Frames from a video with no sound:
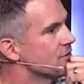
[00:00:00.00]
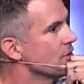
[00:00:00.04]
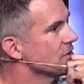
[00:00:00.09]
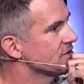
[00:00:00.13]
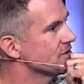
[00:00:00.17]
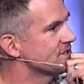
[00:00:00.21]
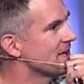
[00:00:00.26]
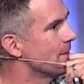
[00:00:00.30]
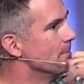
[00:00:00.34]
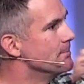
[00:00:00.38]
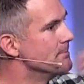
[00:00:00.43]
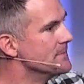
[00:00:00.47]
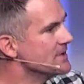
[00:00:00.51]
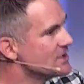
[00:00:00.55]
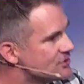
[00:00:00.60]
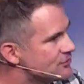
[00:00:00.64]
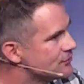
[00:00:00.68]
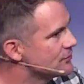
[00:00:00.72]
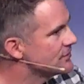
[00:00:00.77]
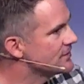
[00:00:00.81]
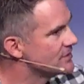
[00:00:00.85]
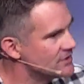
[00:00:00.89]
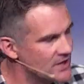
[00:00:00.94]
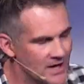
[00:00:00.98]
not some
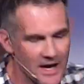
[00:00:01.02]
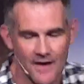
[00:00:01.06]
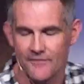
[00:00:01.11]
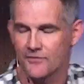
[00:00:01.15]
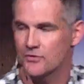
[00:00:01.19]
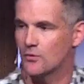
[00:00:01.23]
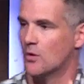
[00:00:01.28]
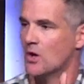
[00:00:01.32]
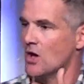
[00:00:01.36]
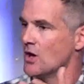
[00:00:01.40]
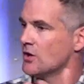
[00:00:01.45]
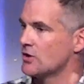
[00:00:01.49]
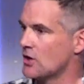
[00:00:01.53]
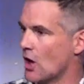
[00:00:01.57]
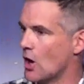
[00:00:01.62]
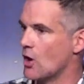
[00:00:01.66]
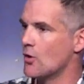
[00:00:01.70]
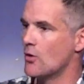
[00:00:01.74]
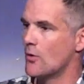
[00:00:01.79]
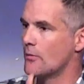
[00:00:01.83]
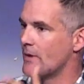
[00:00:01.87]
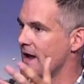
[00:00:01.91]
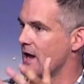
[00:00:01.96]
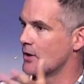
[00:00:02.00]
mystery that you have to go
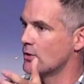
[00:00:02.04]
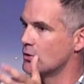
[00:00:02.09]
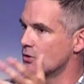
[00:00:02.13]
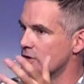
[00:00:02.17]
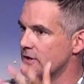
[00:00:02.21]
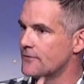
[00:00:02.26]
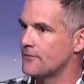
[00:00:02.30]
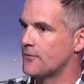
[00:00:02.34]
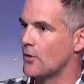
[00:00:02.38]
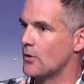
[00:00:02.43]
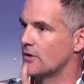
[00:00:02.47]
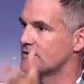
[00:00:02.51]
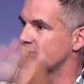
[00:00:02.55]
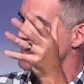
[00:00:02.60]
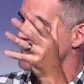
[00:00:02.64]
around looking for. It's